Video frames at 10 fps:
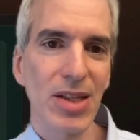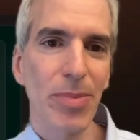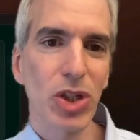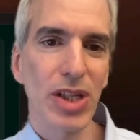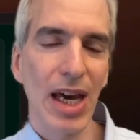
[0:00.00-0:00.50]

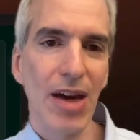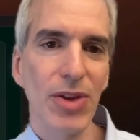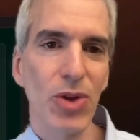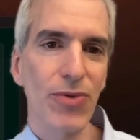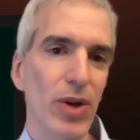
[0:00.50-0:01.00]
option to have
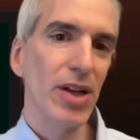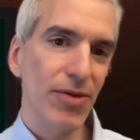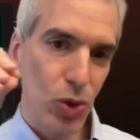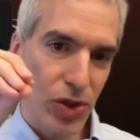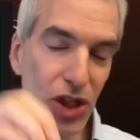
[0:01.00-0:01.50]
either for an
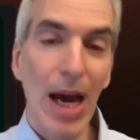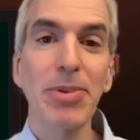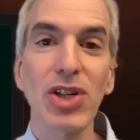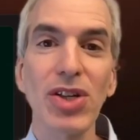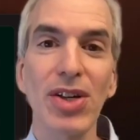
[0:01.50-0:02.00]
individual
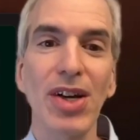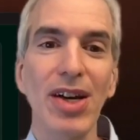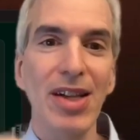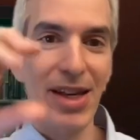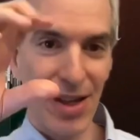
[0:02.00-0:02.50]
chapter,
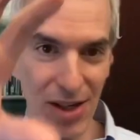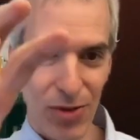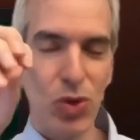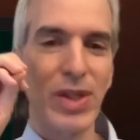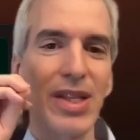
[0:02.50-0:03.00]
like an
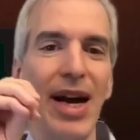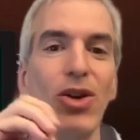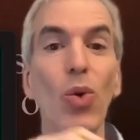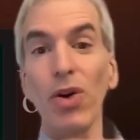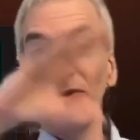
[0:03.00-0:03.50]
individual
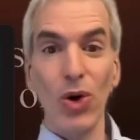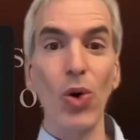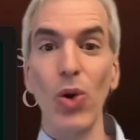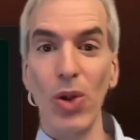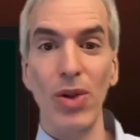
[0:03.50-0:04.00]
slide, or for the
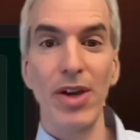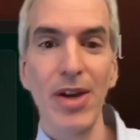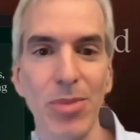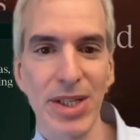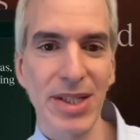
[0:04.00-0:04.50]
whole
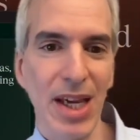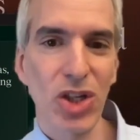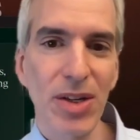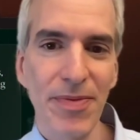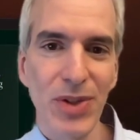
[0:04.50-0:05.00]
presentation.